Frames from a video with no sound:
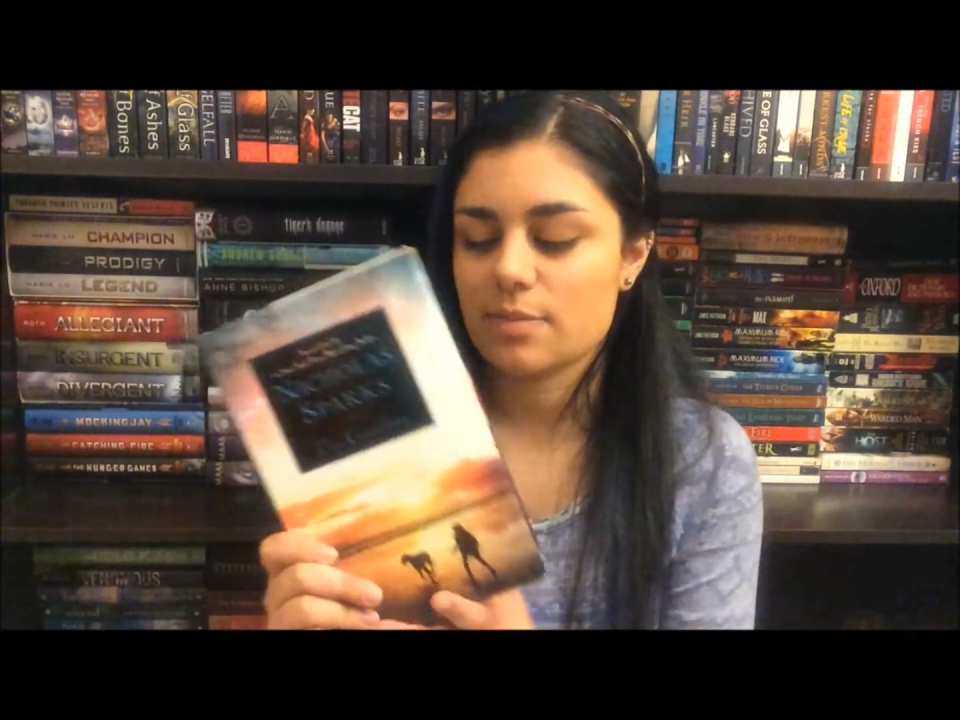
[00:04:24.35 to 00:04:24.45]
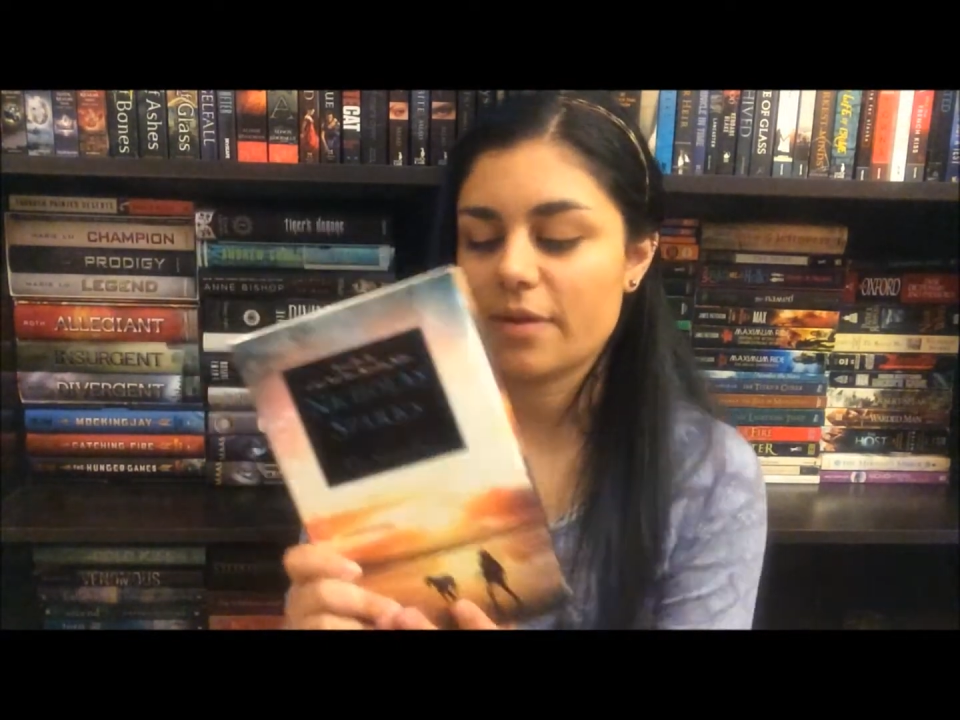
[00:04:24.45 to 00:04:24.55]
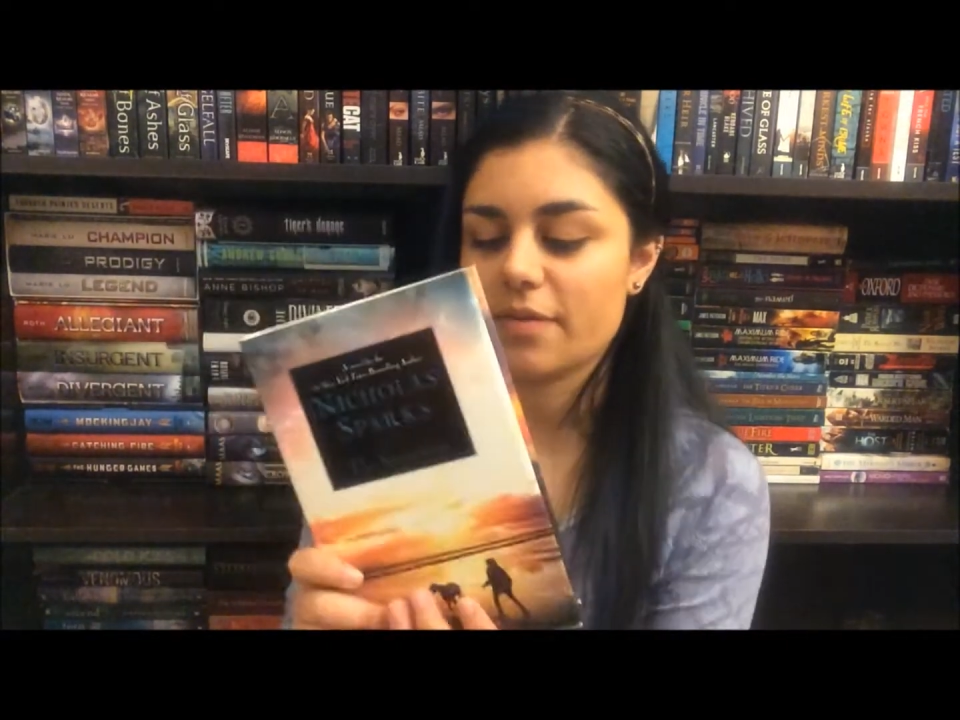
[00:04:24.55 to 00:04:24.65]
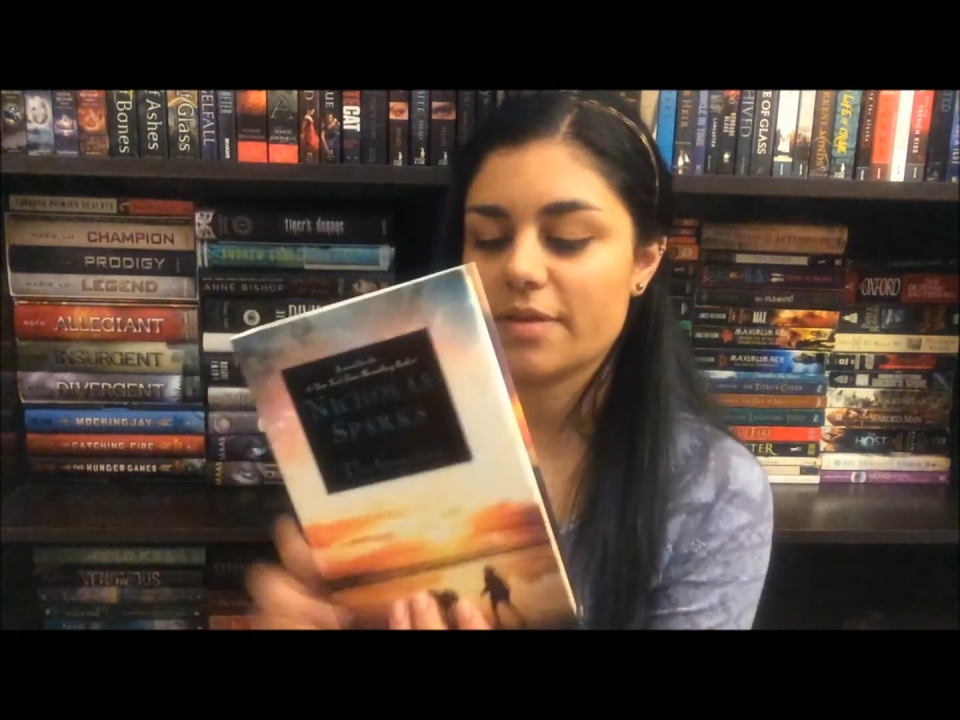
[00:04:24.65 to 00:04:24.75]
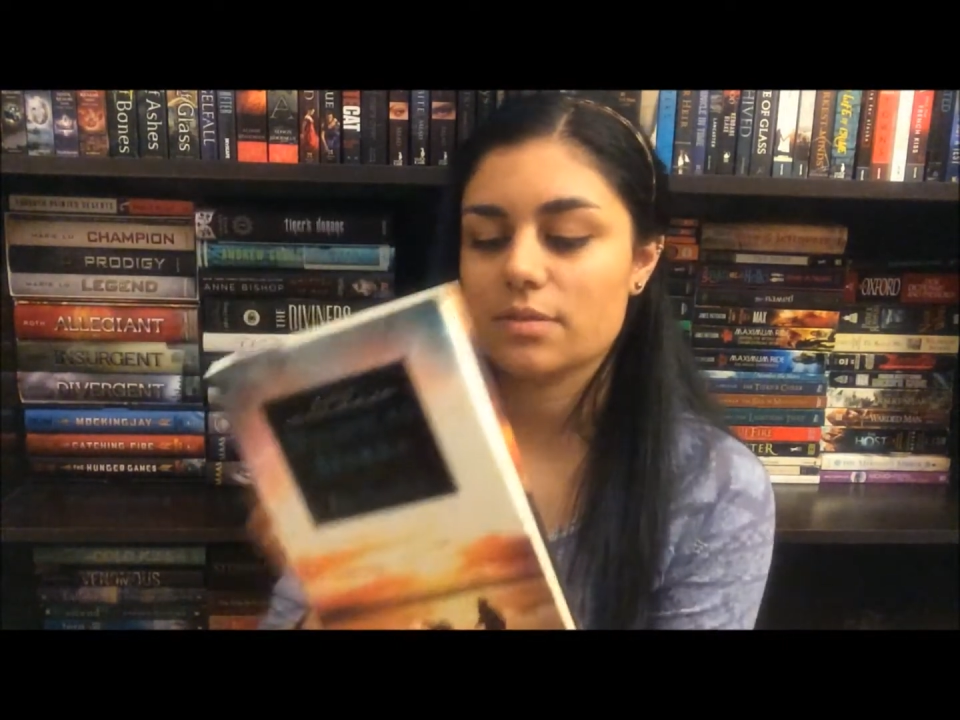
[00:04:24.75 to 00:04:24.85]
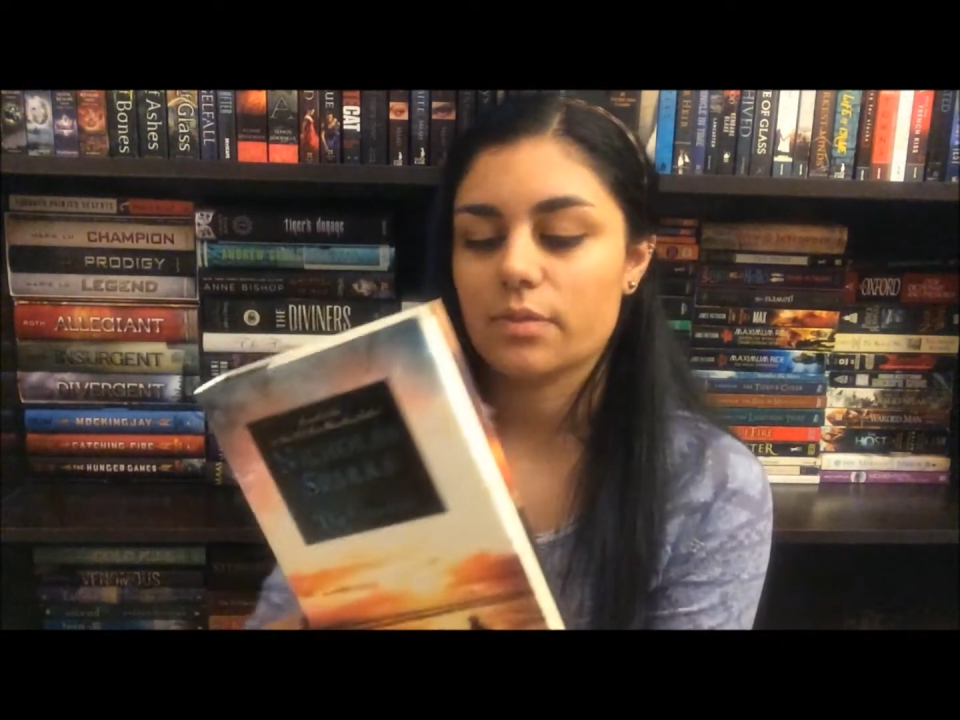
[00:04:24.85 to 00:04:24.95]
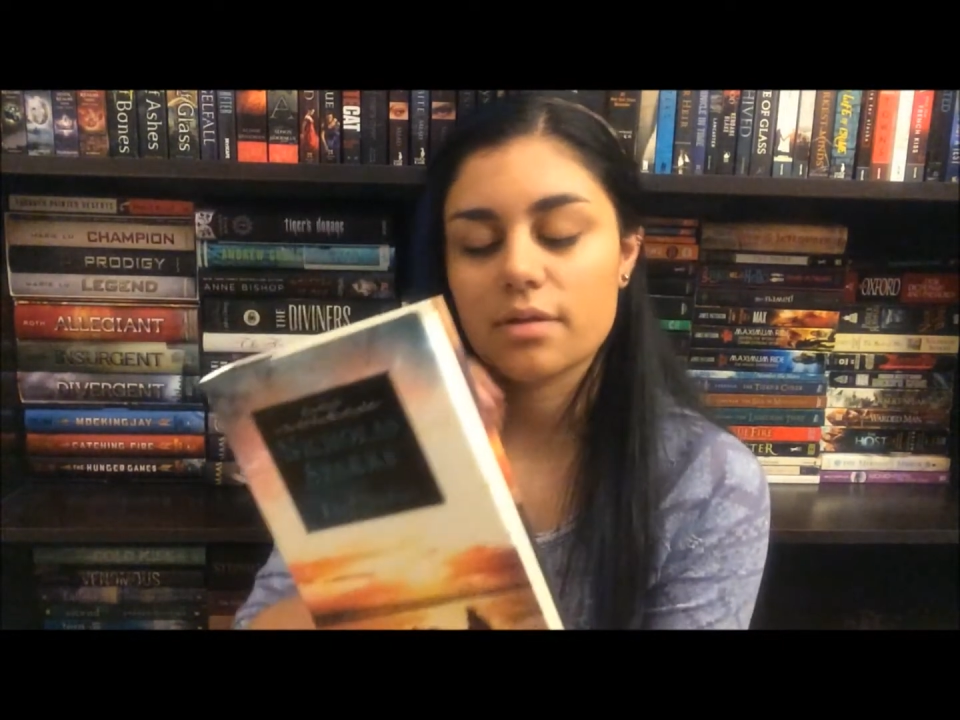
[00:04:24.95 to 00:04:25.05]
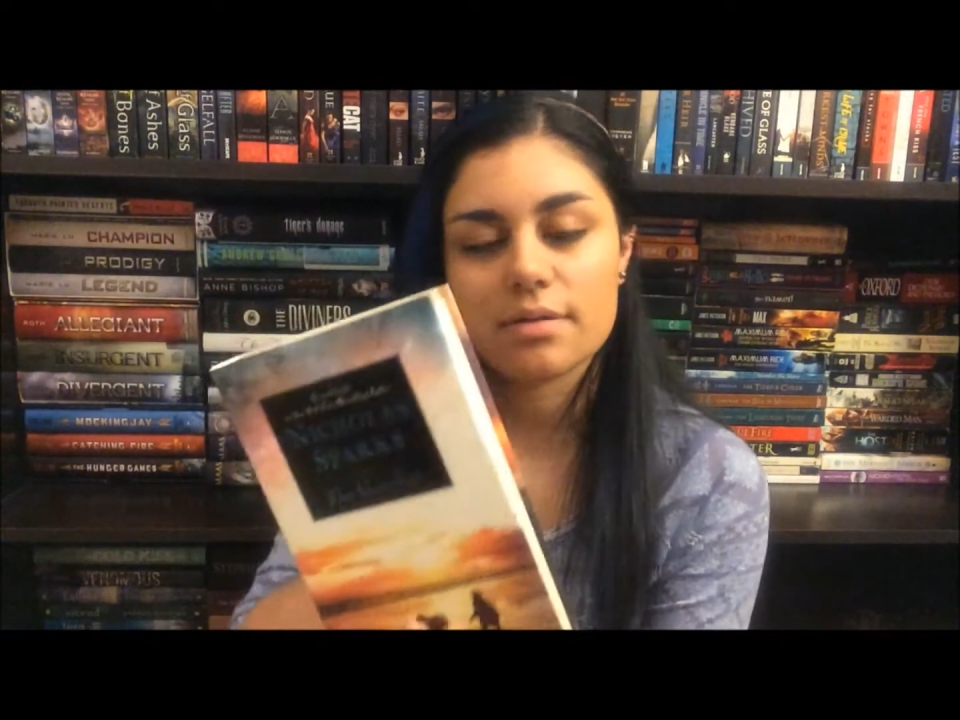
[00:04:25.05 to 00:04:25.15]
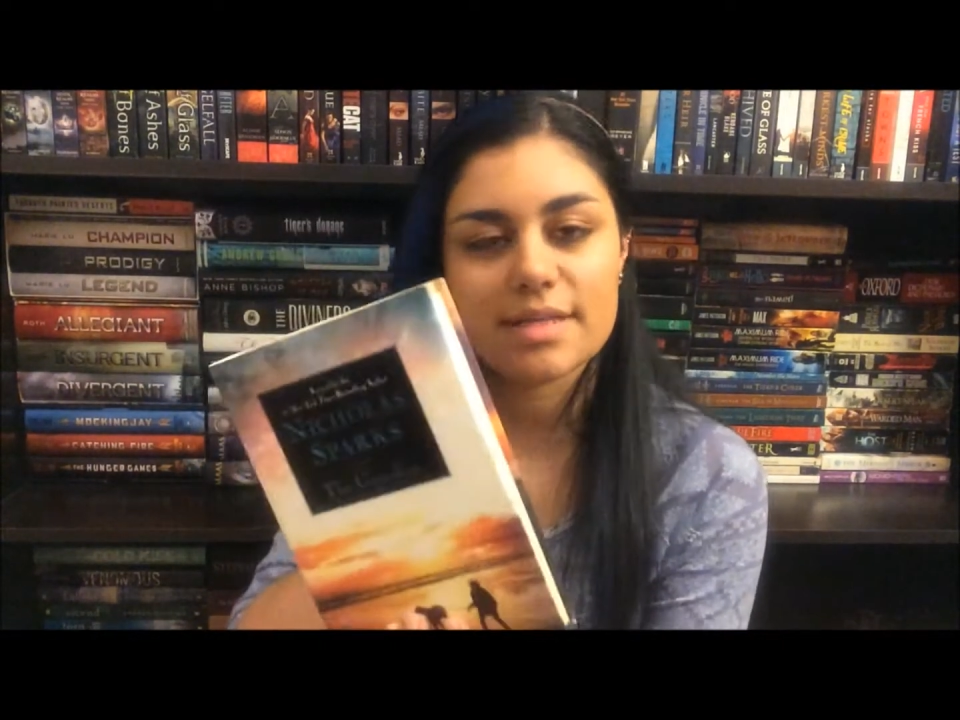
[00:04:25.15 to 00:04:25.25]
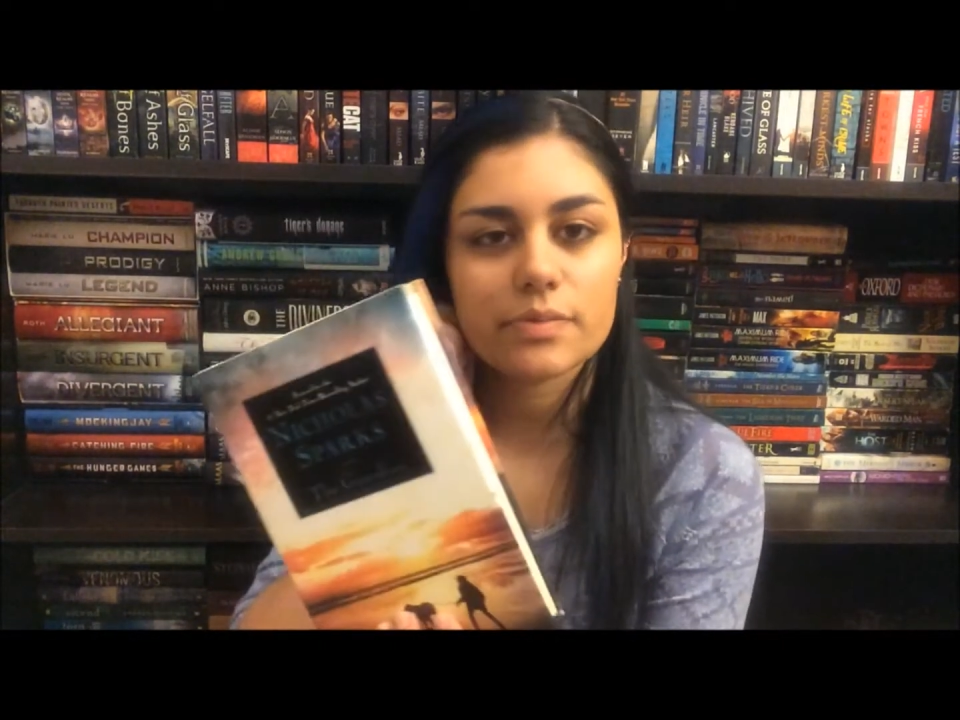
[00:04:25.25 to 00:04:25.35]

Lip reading: about this one.